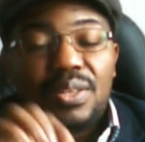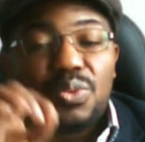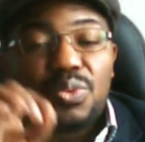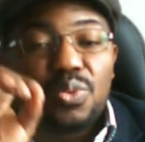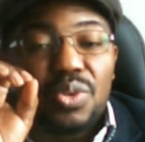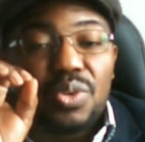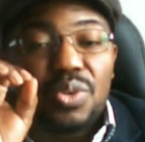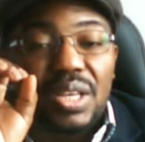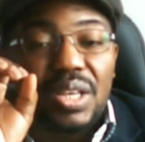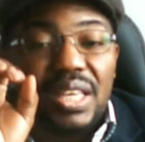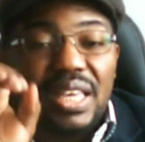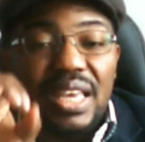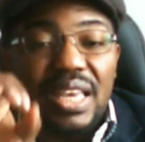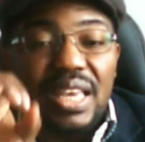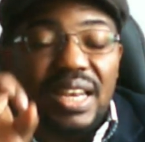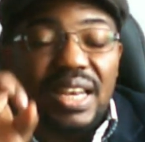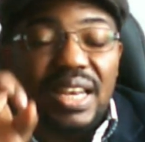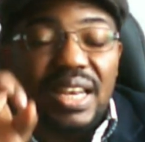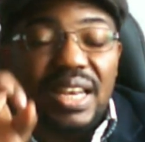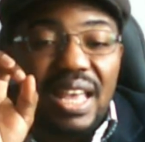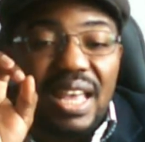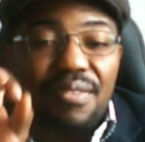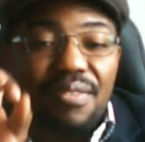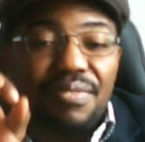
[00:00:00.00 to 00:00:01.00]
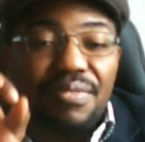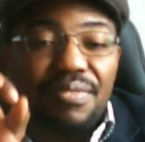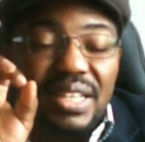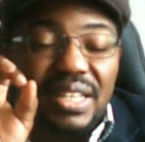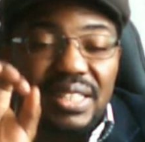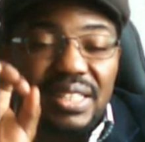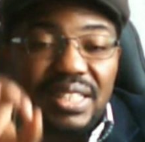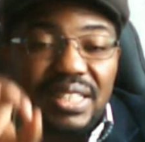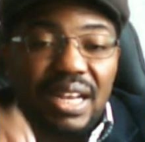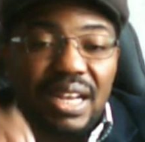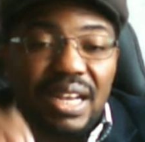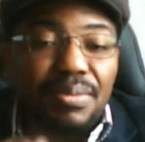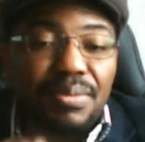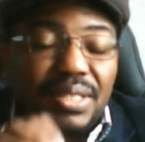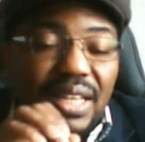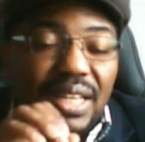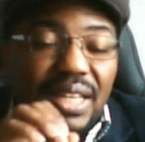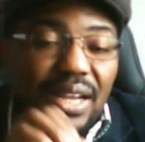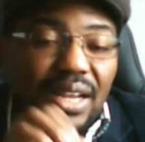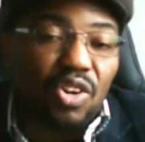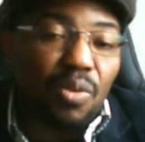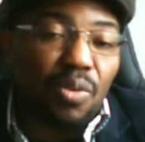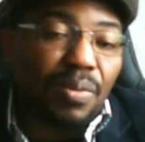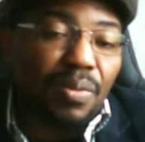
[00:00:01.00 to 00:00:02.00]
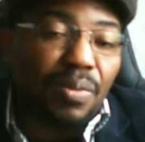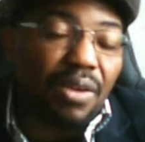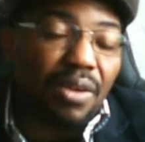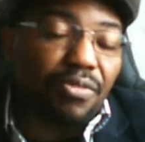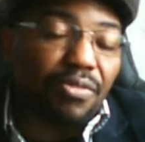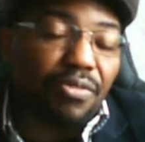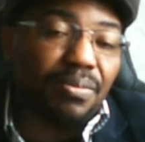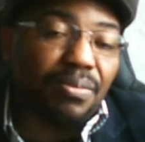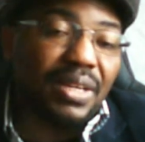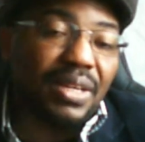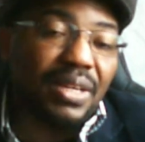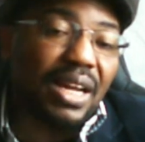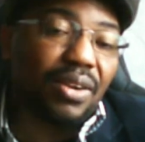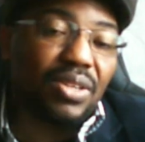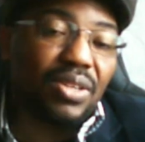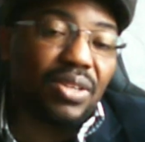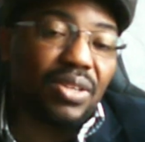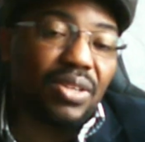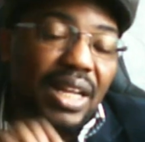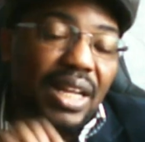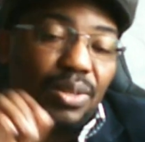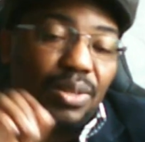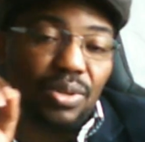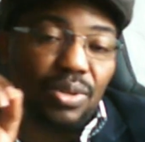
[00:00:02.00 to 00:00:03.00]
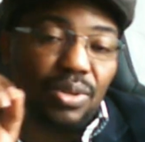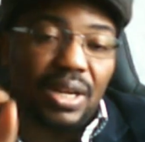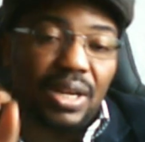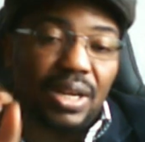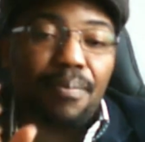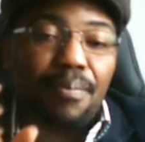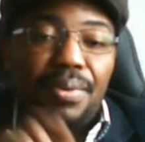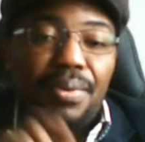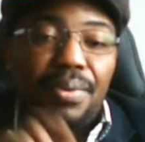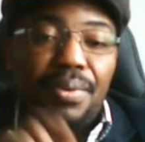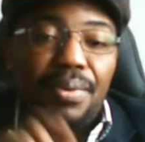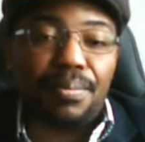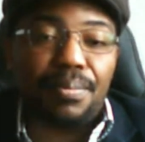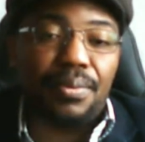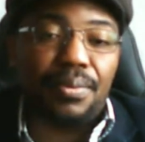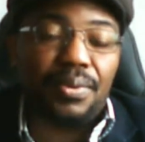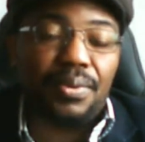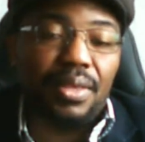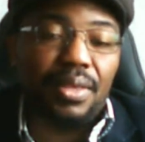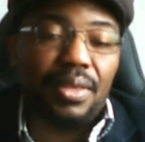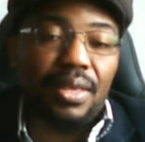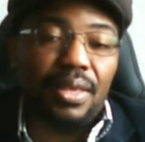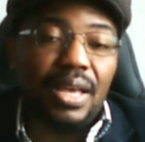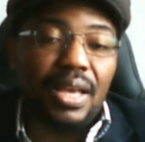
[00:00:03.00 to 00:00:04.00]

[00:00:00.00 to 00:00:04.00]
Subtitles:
to kill every germs that come out from that gutter to harm people.